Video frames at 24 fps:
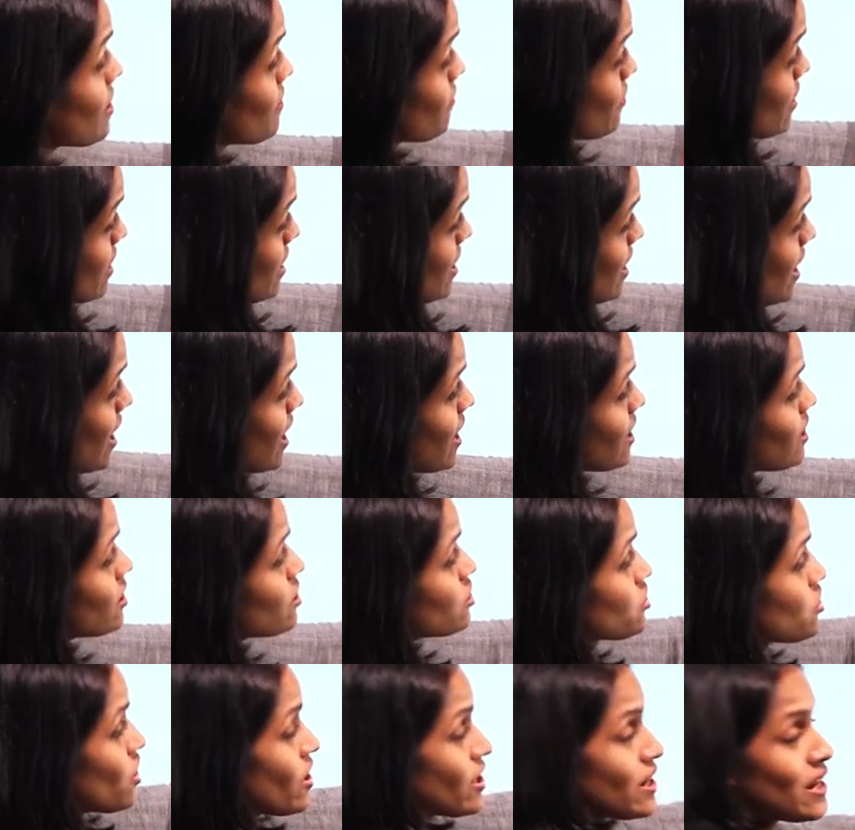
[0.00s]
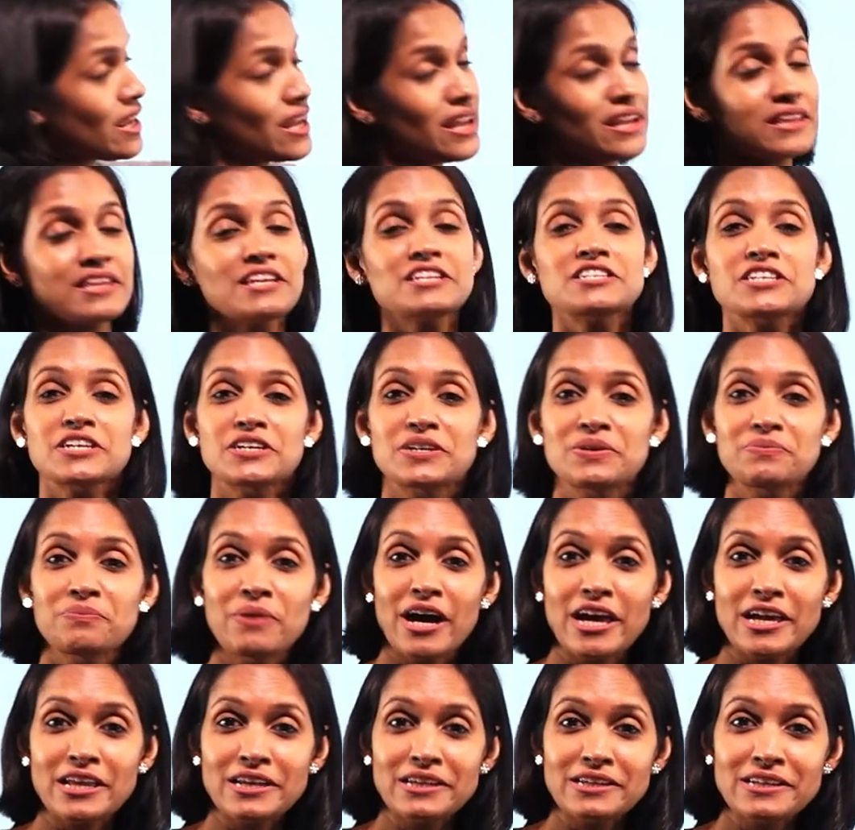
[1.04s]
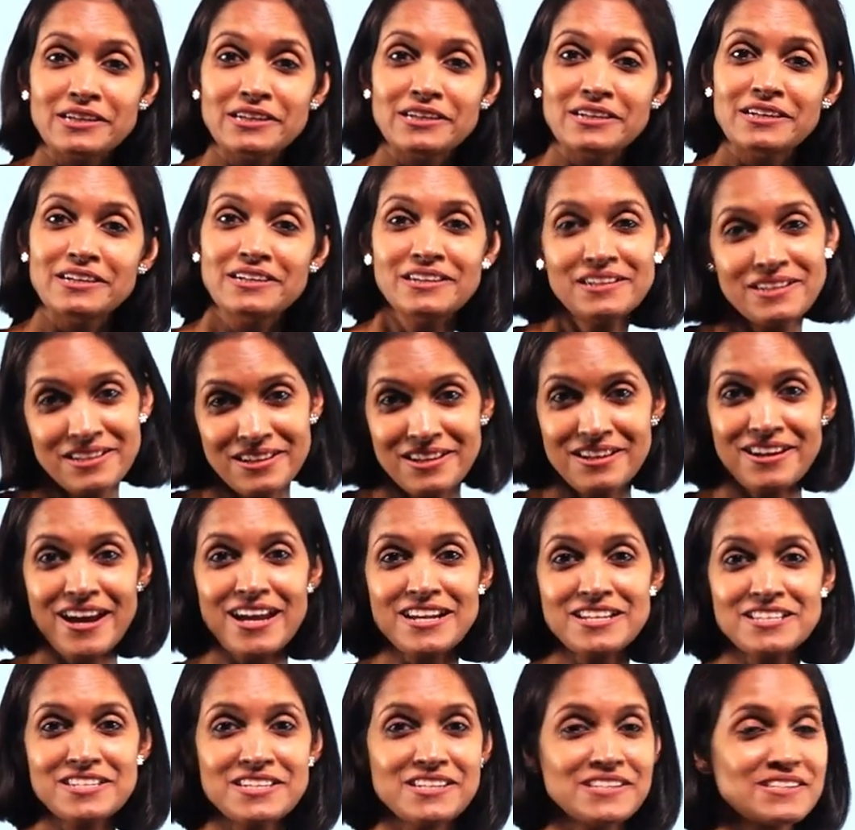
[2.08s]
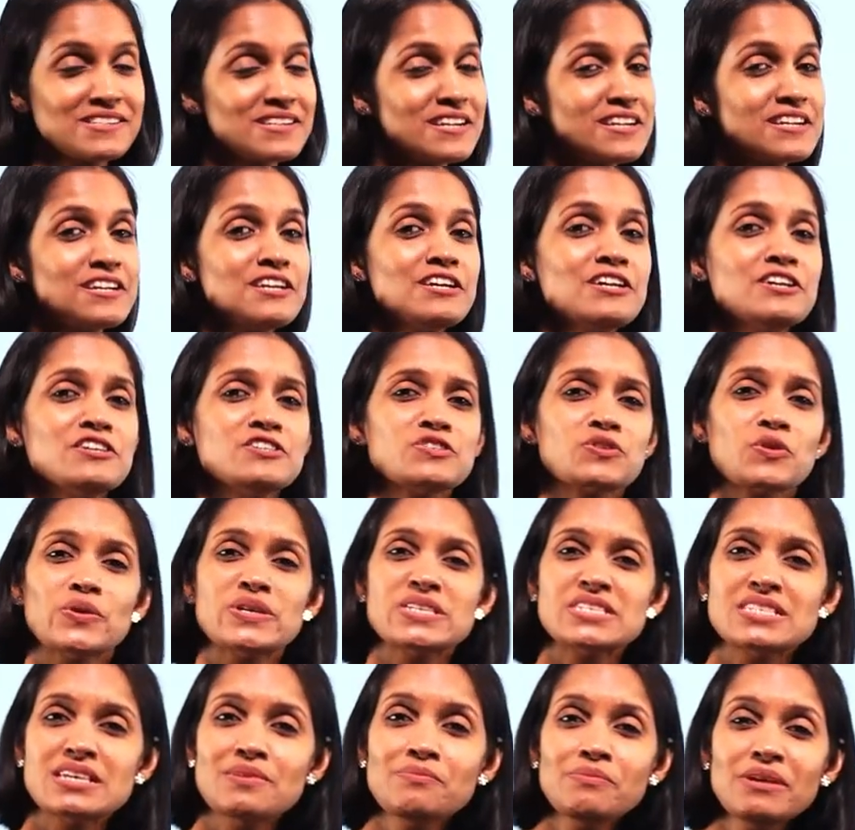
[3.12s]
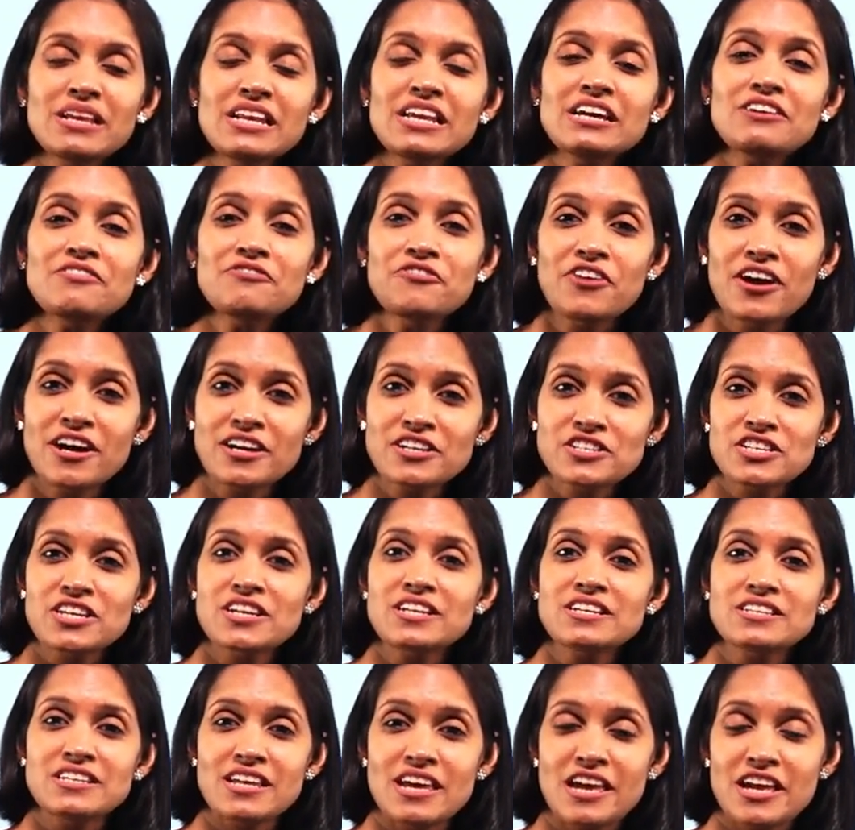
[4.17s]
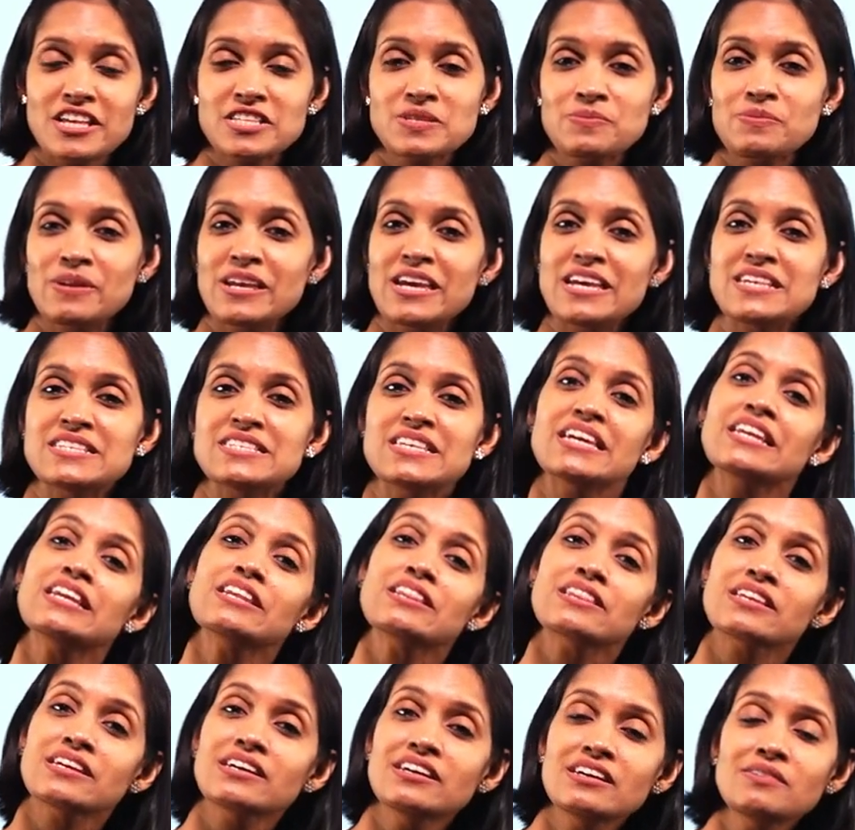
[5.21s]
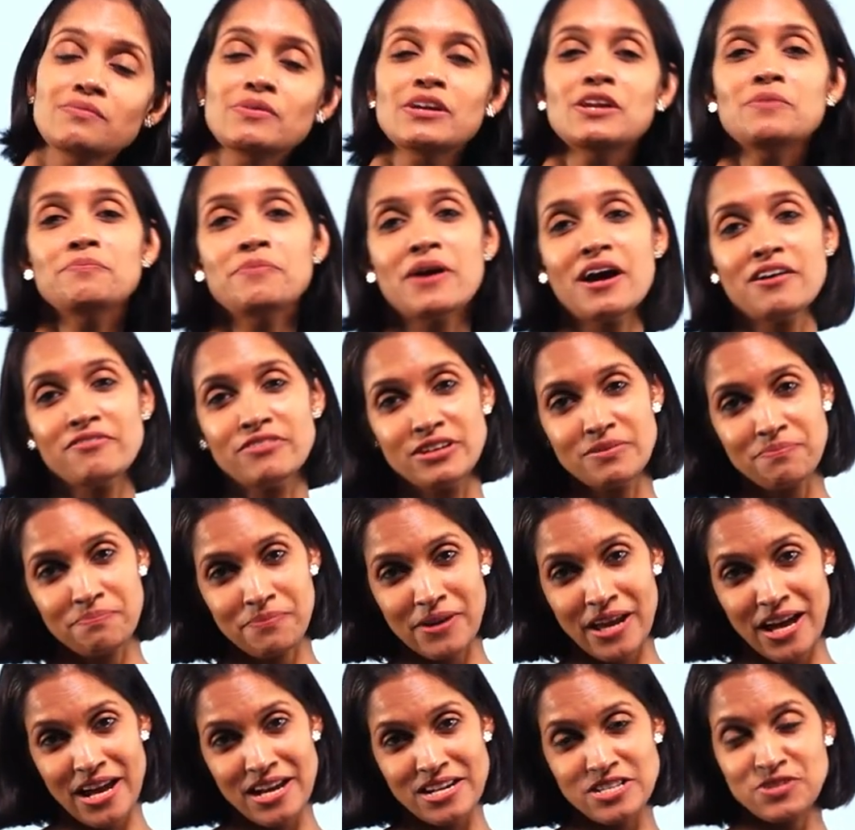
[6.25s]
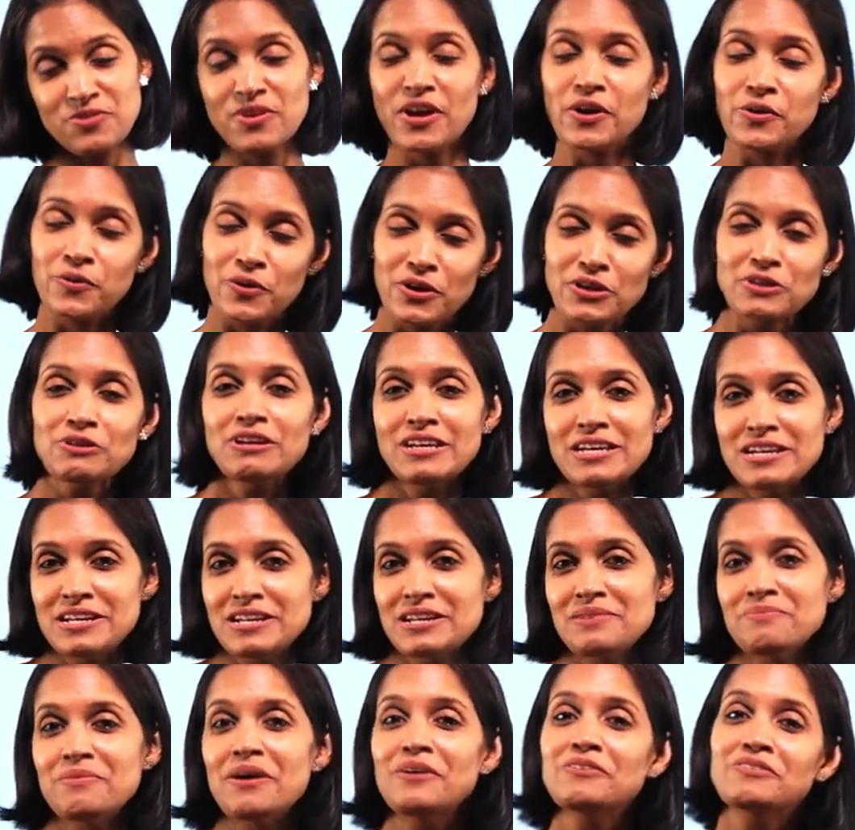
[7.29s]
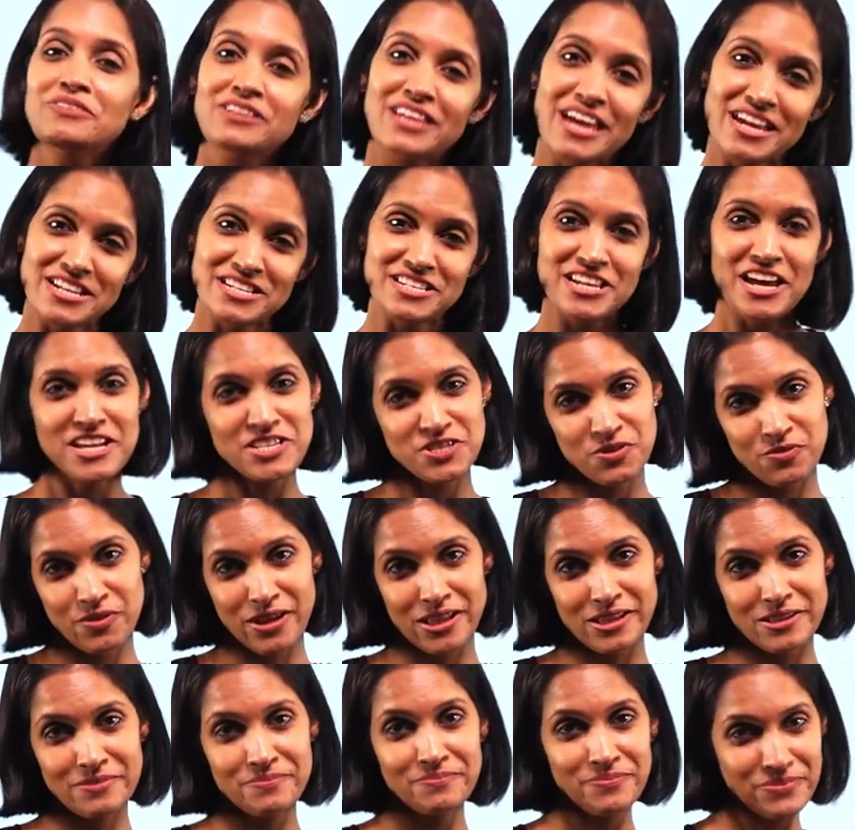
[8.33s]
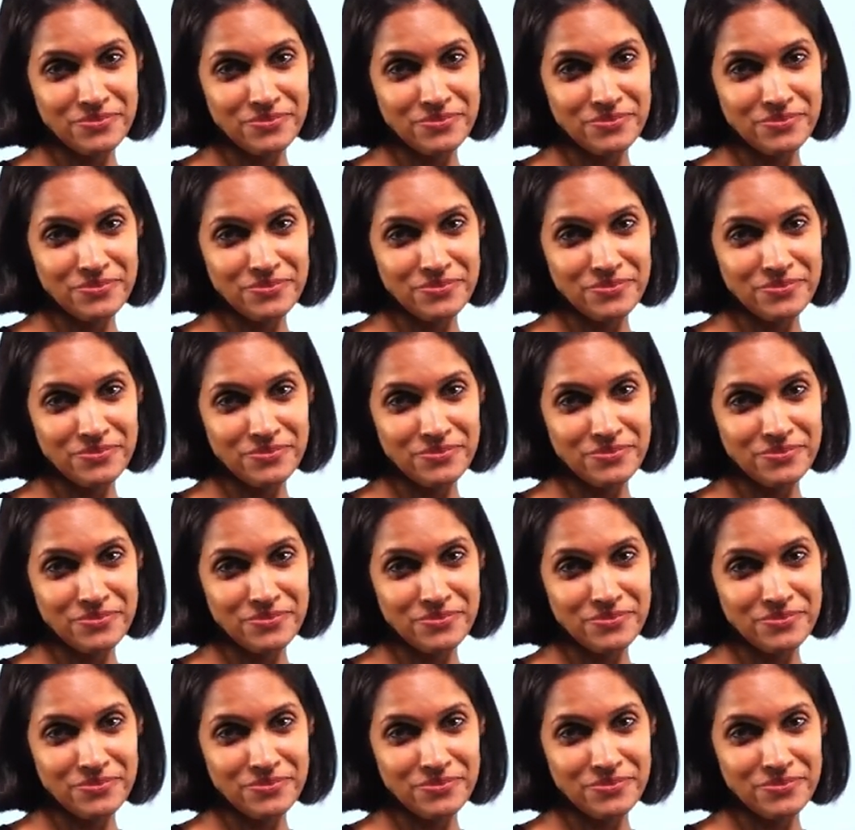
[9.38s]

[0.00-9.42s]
we can rotate the turbine. Right, children? So a similar function takes place in thermal power plants. We are going to learn about that as well.